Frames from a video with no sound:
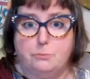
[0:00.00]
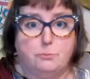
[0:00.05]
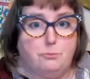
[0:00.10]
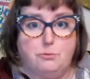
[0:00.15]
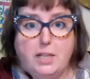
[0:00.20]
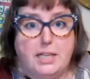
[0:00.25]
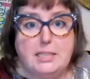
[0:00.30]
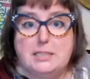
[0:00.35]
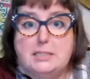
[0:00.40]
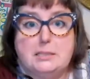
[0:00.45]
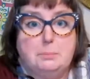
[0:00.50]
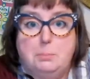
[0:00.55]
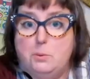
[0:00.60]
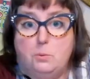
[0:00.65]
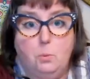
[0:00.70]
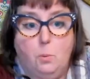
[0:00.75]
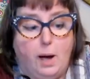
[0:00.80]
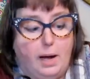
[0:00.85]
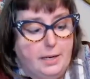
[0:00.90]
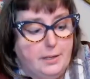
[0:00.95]

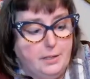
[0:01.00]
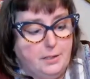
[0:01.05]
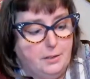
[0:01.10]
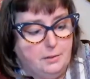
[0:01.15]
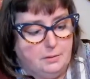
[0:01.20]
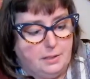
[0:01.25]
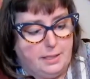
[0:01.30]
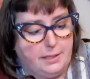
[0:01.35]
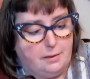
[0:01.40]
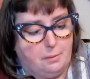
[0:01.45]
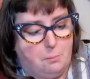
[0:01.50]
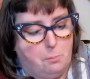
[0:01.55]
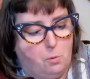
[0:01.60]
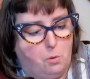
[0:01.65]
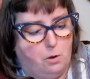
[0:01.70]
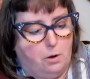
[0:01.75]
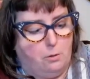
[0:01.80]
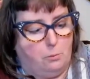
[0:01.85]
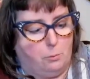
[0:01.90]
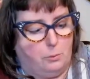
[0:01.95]
flexible wire, like a
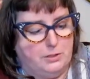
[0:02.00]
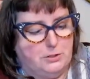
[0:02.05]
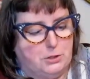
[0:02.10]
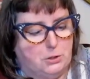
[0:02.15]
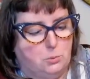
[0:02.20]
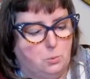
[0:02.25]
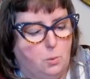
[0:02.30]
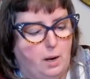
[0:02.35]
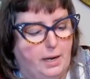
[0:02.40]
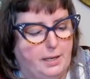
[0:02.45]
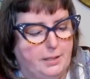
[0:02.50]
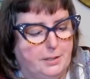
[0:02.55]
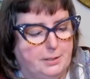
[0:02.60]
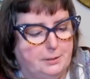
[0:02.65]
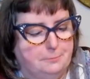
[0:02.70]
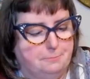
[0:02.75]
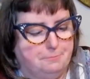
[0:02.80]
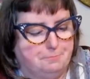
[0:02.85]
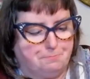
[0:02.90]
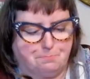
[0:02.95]
more rigid
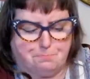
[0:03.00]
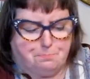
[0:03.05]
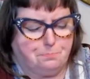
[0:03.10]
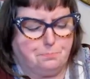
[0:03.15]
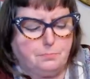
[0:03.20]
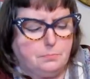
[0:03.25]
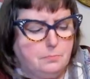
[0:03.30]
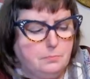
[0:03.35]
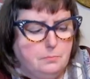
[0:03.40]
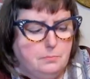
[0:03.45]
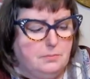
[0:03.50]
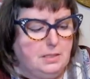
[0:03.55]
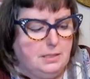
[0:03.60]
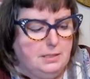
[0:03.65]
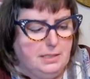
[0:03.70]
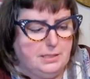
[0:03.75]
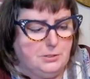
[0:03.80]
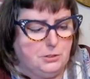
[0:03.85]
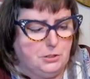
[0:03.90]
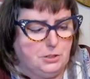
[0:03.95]
wire
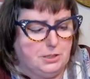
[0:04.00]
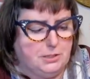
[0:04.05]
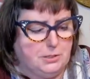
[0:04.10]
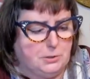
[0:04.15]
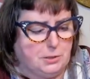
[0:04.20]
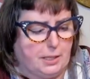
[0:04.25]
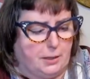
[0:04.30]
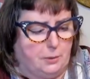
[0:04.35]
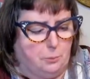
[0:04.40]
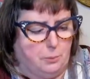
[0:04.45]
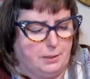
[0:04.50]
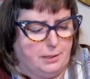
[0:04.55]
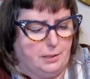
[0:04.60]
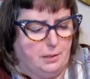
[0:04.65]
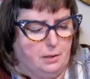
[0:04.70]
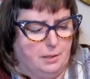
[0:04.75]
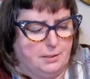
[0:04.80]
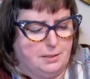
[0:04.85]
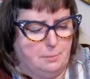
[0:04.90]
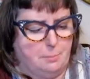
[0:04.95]
that it's like really
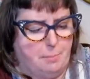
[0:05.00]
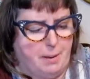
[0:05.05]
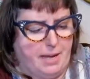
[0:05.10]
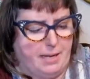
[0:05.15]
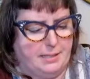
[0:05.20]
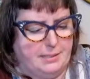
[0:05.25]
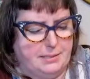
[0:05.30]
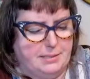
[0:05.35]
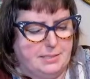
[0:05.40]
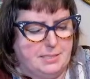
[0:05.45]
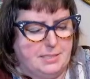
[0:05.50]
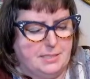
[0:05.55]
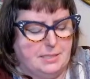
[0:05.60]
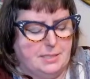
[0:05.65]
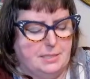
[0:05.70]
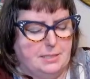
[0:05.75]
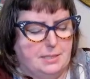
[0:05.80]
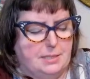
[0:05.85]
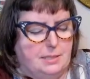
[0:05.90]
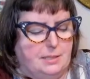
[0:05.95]
hard to bend,
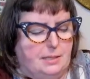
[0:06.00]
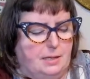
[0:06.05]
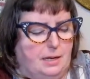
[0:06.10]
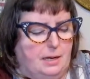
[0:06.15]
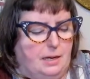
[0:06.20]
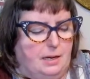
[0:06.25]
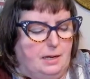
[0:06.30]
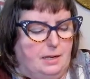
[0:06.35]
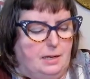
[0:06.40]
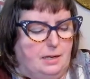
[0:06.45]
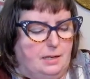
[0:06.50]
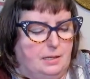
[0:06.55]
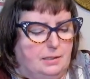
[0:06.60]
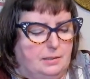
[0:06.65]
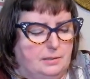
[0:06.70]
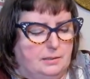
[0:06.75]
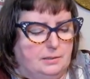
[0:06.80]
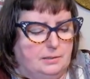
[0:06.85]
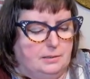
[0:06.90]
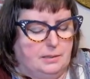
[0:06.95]

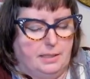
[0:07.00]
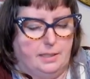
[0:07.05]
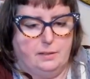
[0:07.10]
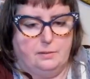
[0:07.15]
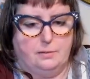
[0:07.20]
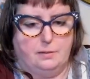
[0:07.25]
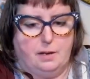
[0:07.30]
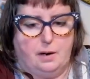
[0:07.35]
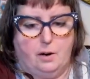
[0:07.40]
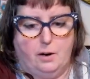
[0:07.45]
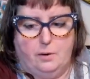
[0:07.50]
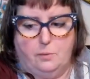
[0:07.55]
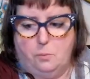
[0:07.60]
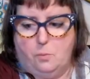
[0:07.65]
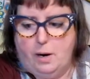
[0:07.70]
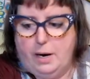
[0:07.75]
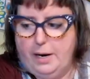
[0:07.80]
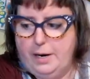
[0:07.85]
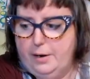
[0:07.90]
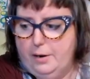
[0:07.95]
like hard
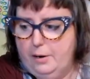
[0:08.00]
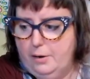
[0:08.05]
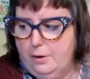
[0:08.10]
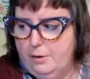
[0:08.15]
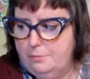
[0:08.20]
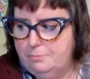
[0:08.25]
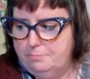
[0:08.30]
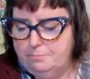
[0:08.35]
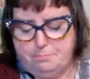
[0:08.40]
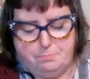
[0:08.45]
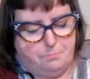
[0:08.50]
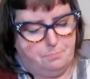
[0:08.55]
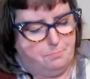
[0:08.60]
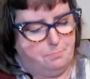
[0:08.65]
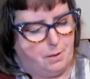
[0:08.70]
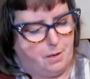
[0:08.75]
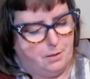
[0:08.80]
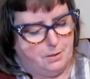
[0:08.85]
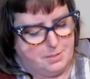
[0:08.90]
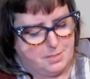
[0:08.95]
wire
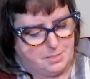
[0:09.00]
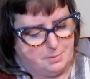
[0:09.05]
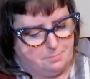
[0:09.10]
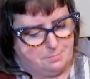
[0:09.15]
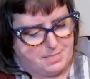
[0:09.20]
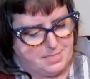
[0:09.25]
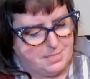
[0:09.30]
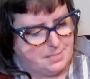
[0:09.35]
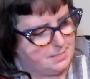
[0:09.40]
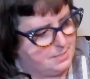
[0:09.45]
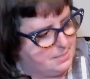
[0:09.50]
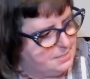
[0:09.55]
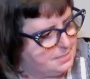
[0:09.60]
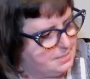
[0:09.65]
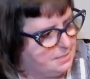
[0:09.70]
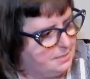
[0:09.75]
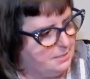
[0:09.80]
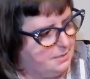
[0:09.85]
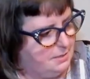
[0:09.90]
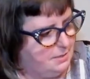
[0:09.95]
parts and
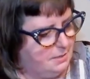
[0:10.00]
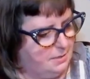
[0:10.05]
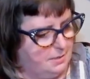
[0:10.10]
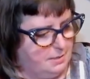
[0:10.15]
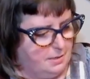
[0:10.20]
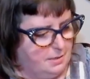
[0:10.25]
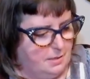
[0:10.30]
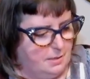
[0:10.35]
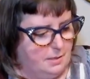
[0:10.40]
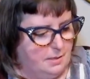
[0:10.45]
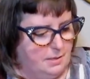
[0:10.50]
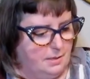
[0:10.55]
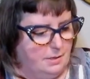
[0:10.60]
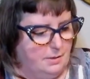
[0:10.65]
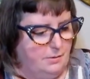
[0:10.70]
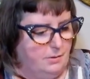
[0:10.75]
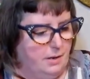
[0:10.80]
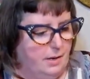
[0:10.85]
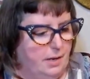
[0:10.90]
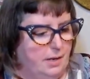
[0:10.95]
pieces. All
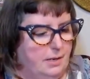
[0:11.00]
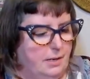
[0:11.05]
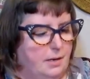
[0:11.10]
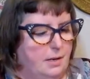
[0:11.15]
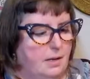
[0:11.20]
right.